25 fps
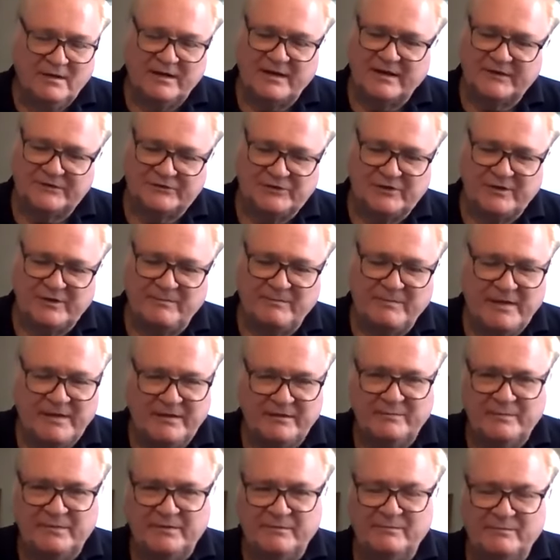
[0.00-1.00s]
I actually
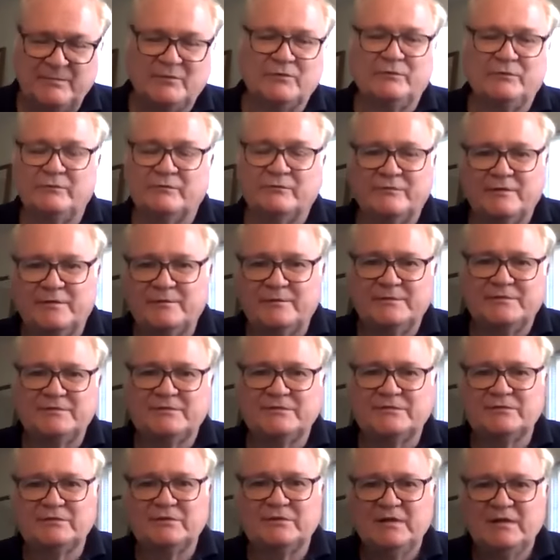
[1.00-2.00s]
met him at Milton
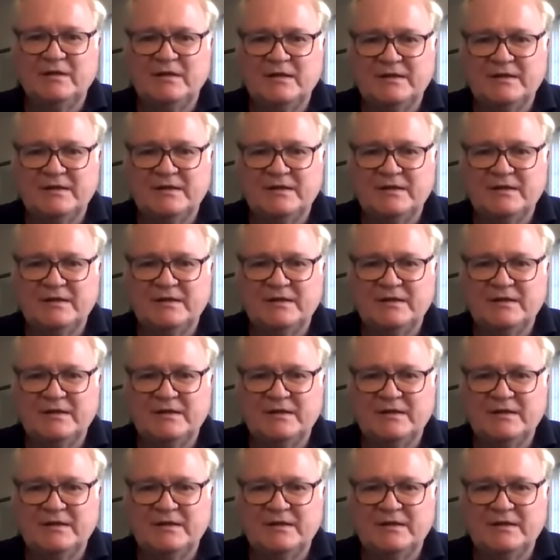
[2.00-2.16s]
Friedman's